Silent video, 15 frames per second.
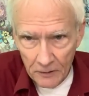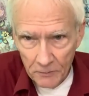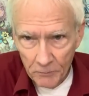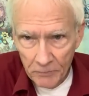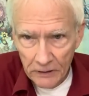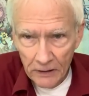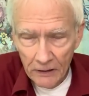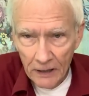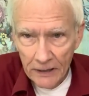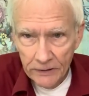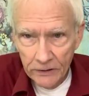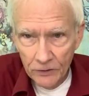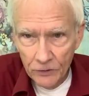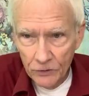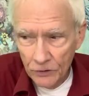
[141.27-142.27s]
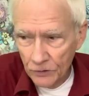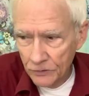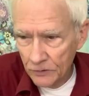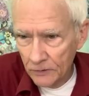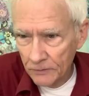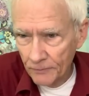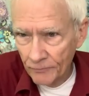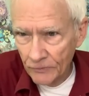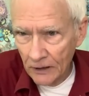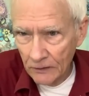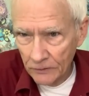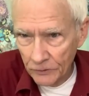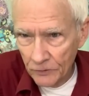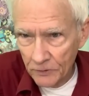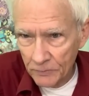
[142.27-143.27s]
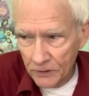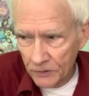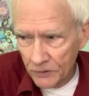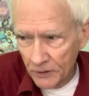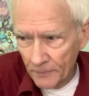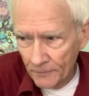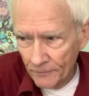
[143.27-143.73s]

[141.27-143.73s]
but I like it cooked a little bit